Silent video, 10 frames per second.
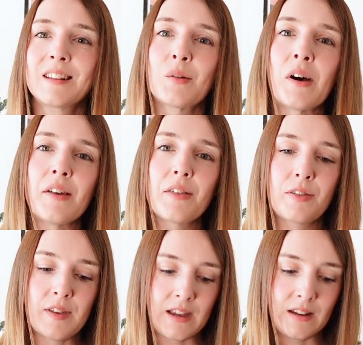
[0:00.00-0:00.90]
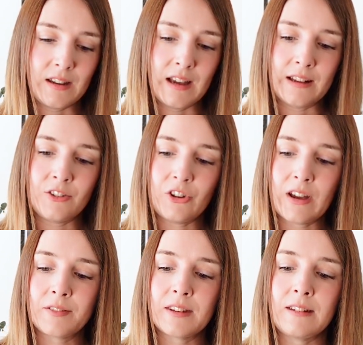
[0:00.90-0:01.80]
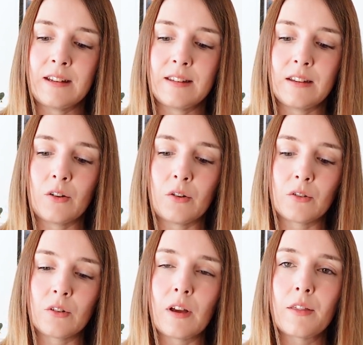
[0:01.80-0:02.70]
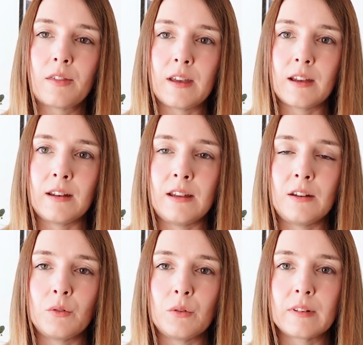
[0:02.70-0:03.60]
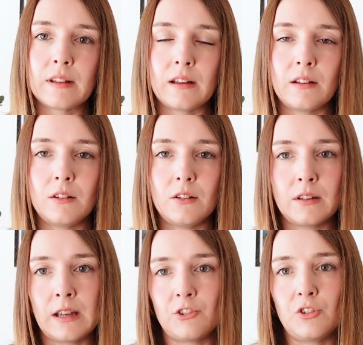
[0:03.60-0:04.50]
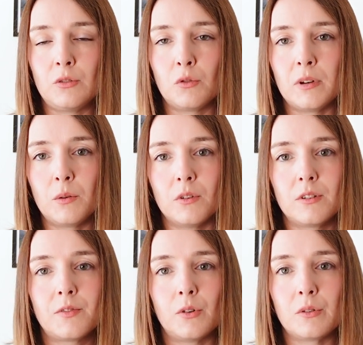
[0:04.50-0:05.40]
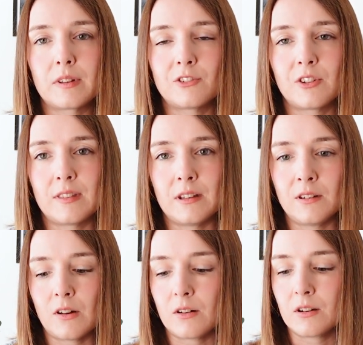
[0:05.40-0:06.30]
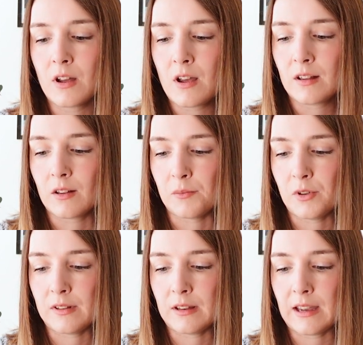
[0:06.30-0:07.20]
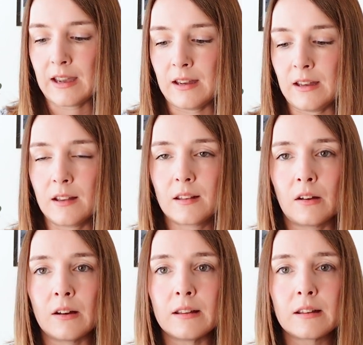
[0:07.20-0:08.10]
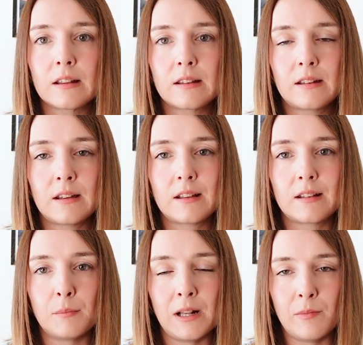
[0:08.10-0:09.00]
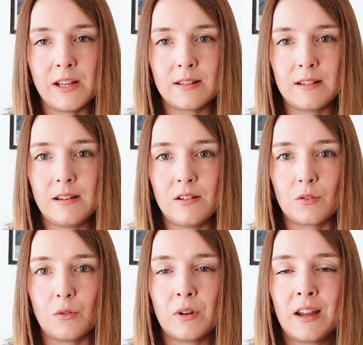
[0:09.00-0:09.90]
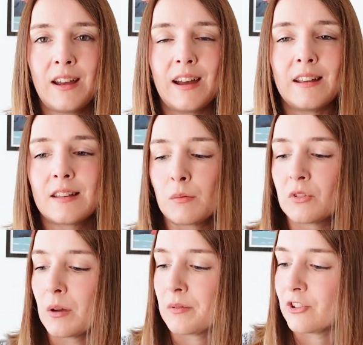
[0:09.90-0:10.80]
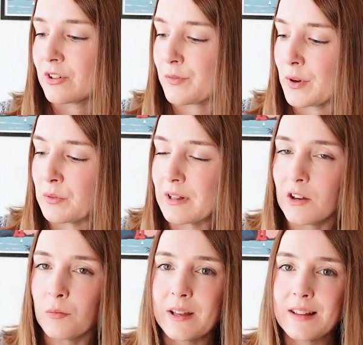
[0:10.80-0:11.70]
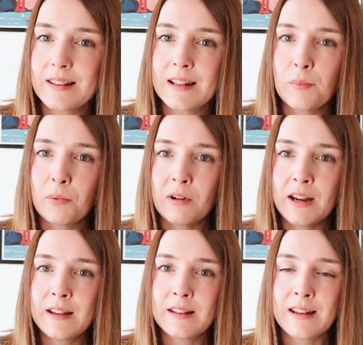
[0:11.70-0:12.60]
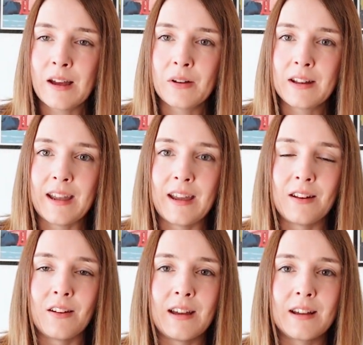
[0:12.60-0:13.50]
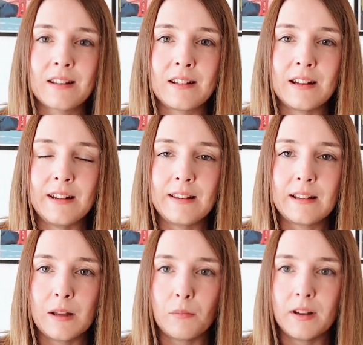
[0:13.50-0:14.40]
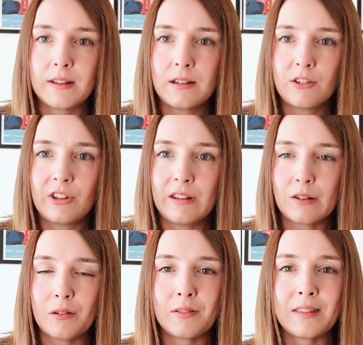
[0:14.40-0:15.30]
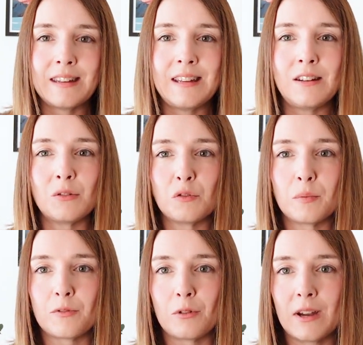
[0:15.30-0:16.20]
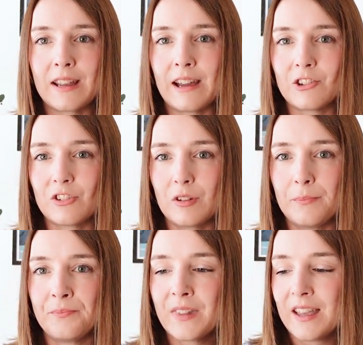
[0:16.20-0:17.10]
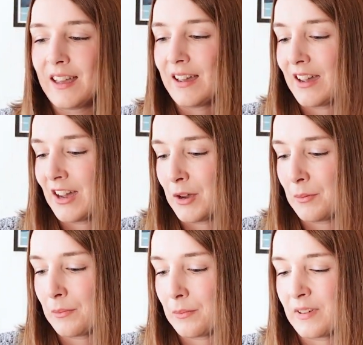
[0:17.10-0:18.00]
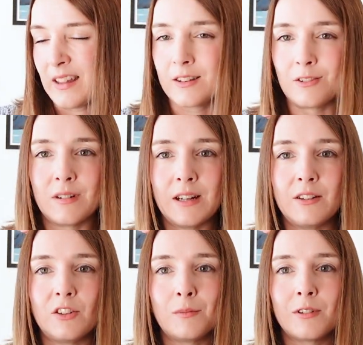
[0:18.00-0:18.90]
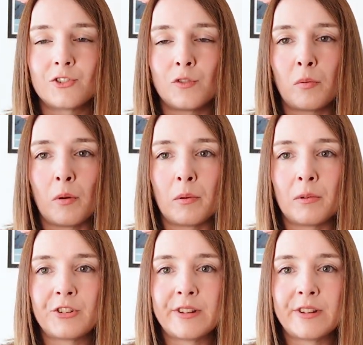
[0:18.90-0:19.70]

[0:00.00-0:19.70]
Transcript: is quite thin and you have to knit it on thicker needles than I guess you normally would for such a thin yarn. So I'm using a size six millimeter needle and sometimes it just feels a little bit slippery. So now and again, I accidentally slip my stitches off of the needles before I catch them. Um, but that's not really too much of a problem. I